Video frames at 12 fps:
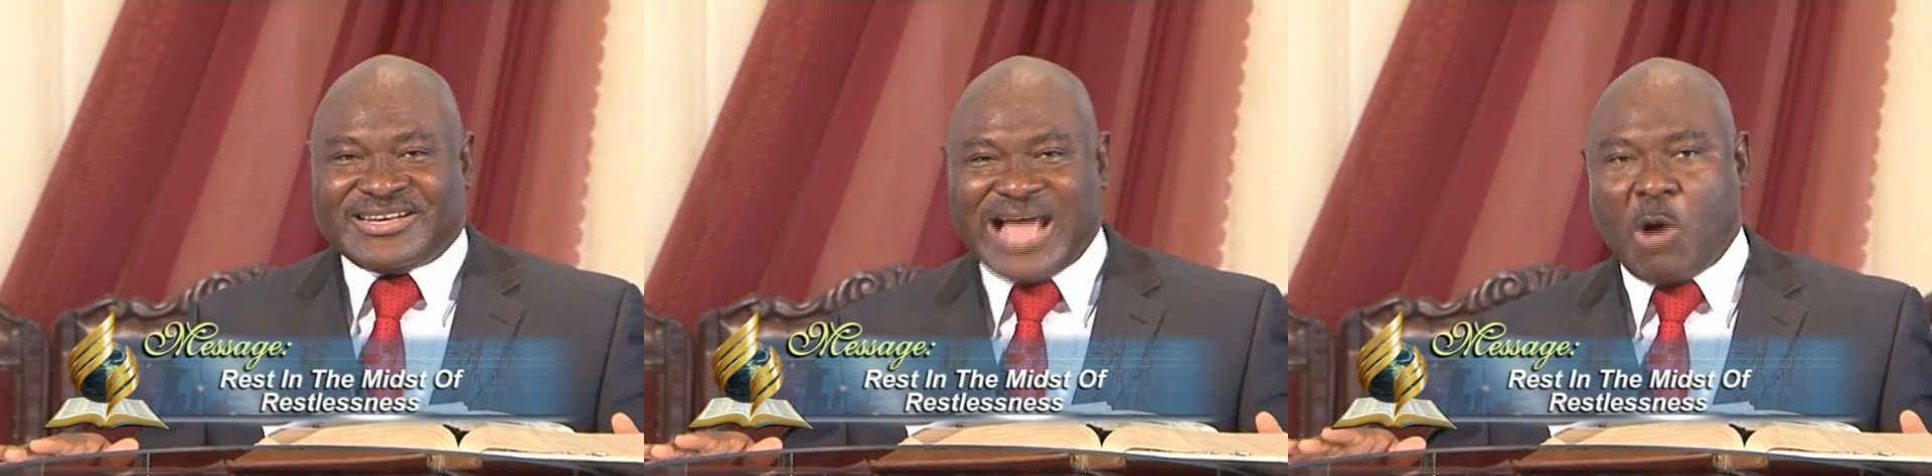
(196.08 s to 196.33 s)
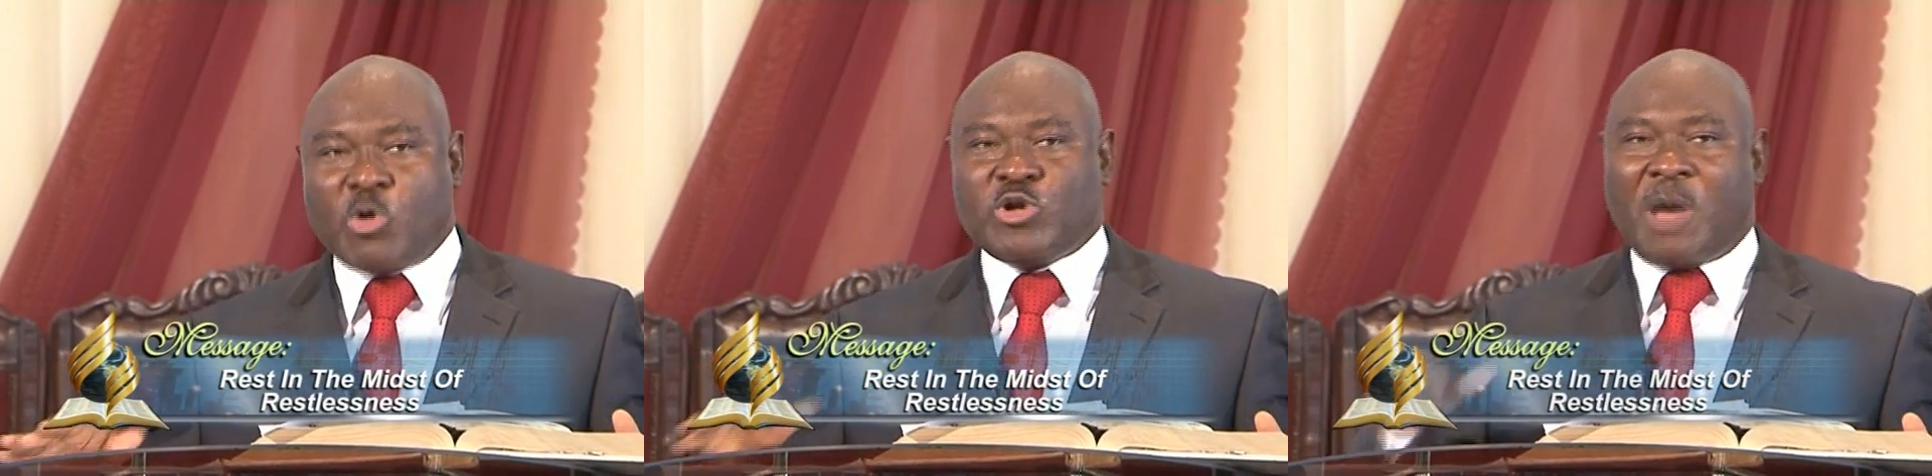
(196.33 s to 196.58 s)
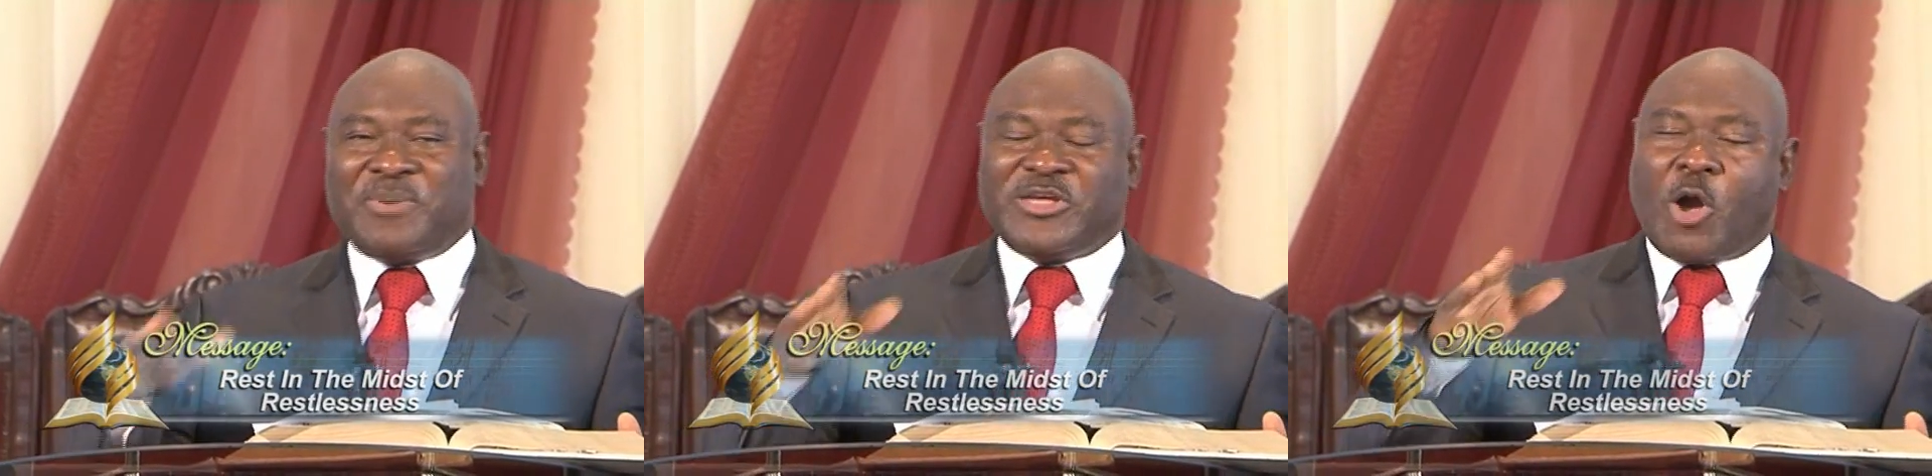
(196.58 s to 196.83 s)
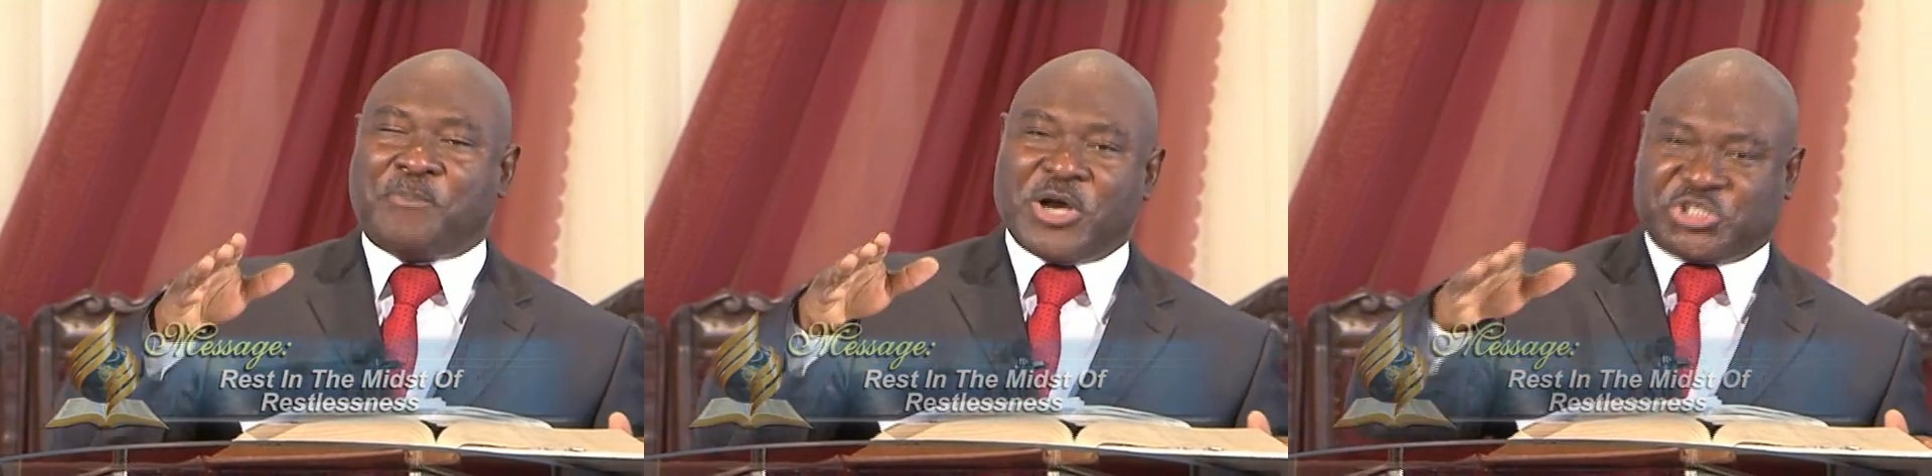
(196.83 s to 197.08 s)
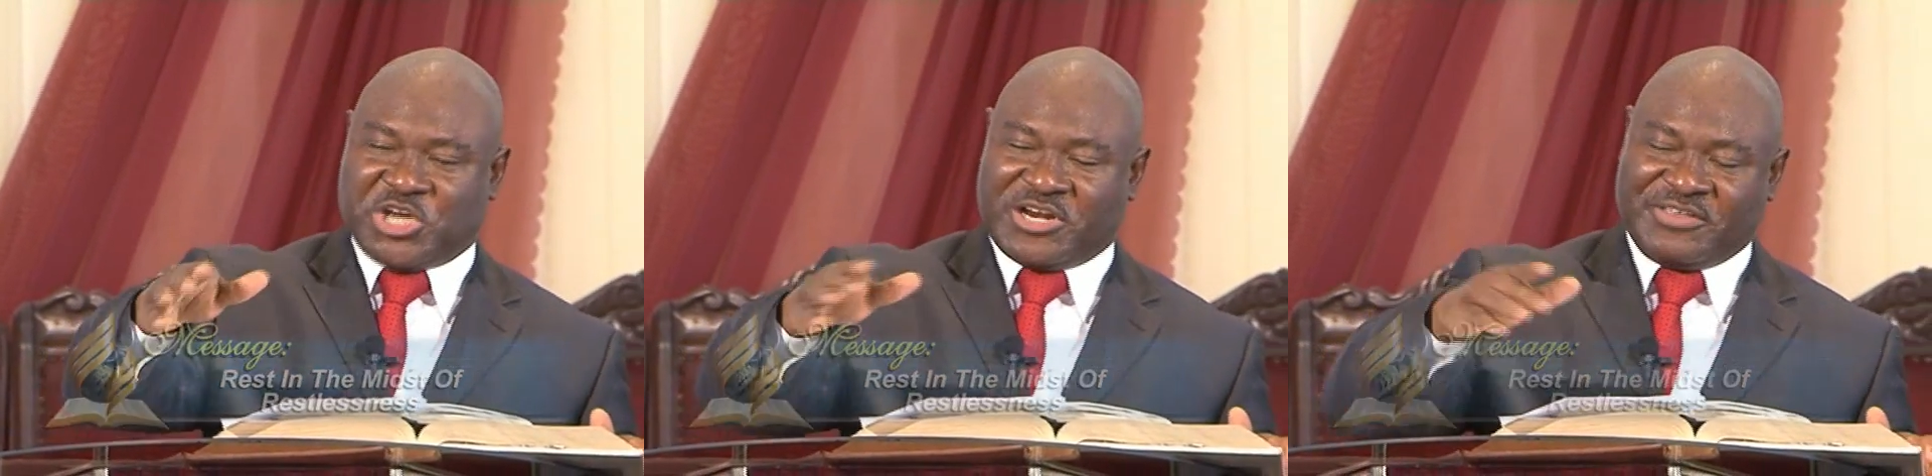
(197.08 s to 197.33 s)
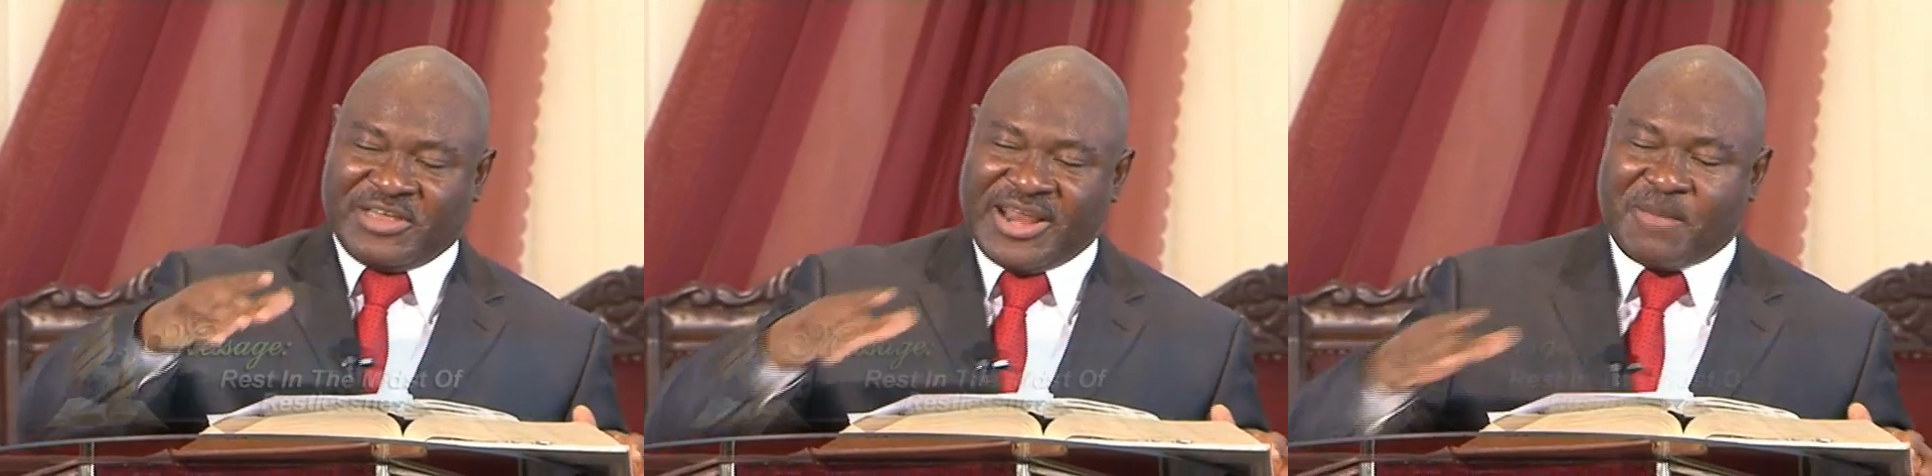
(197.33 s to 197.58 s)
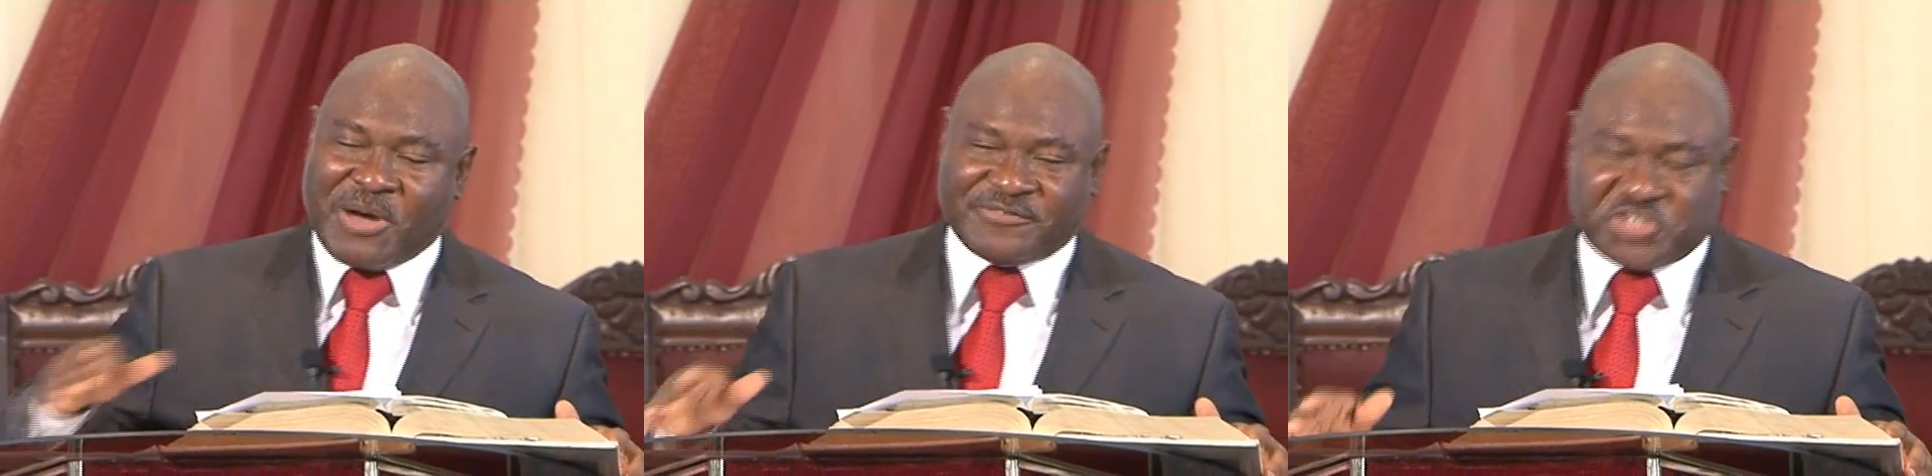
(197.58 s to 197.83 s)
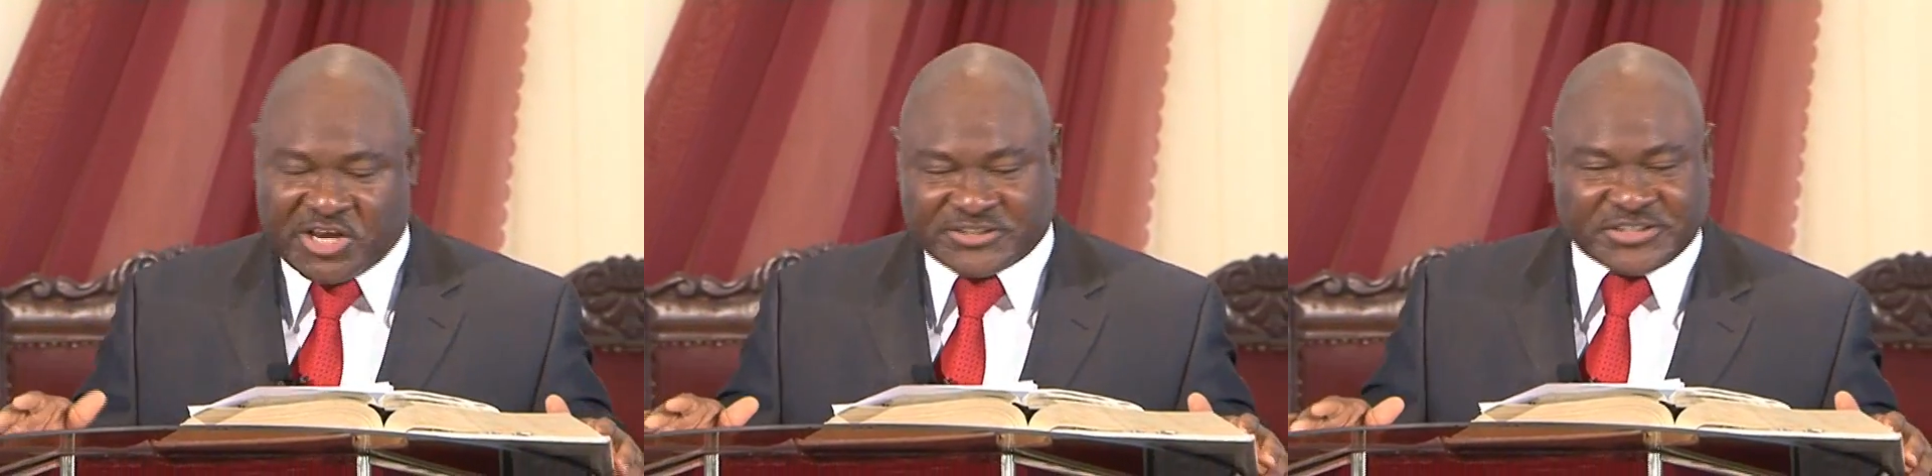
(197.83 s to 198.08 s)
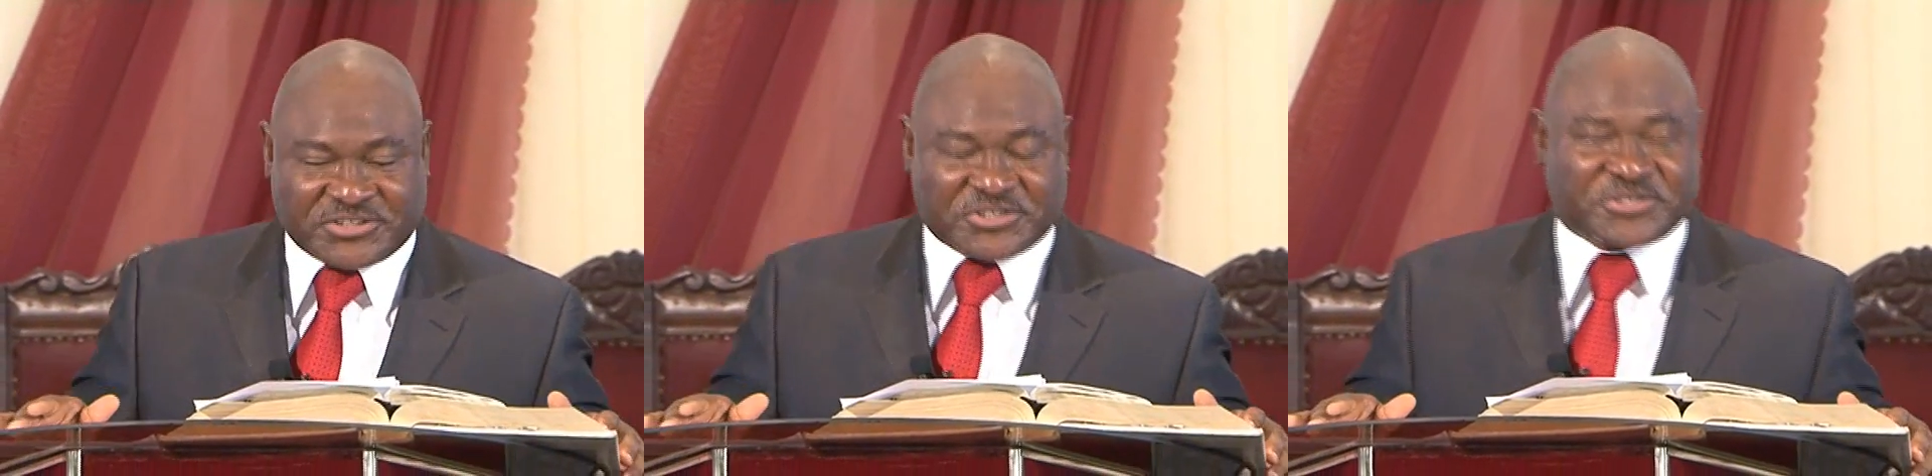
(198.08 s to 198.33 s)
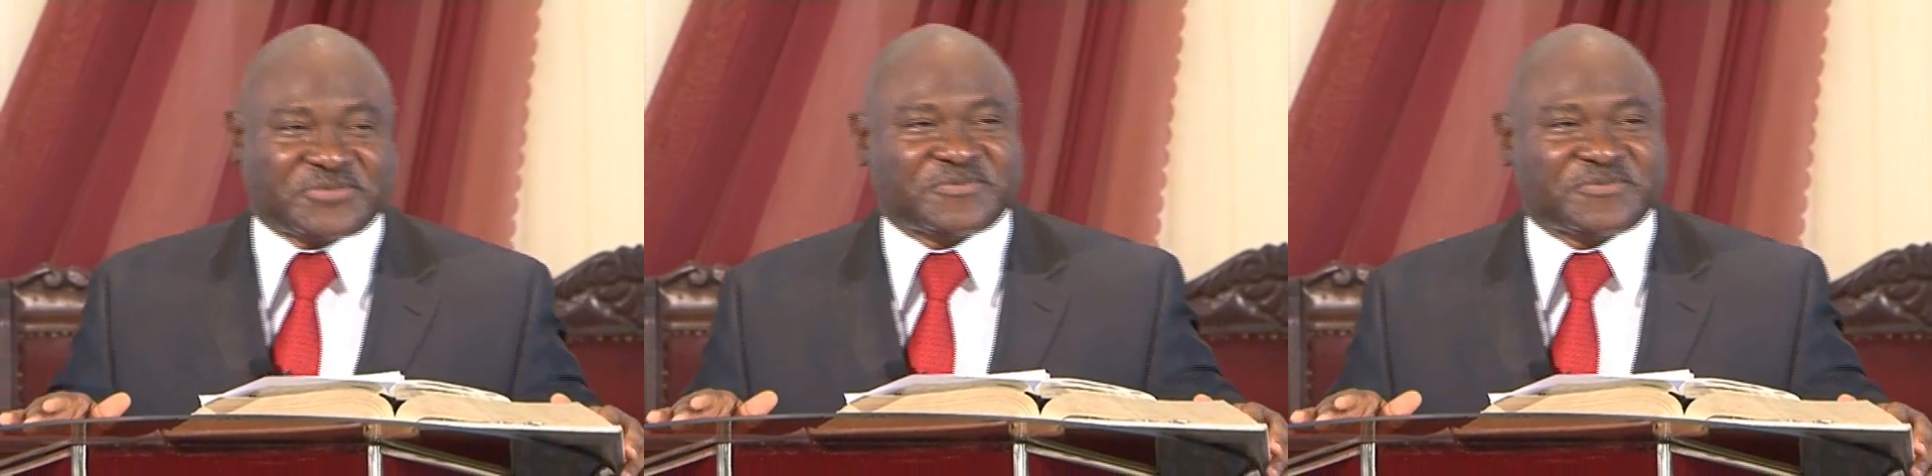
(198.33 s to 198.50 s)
That will not be your portion in the name of Jesus.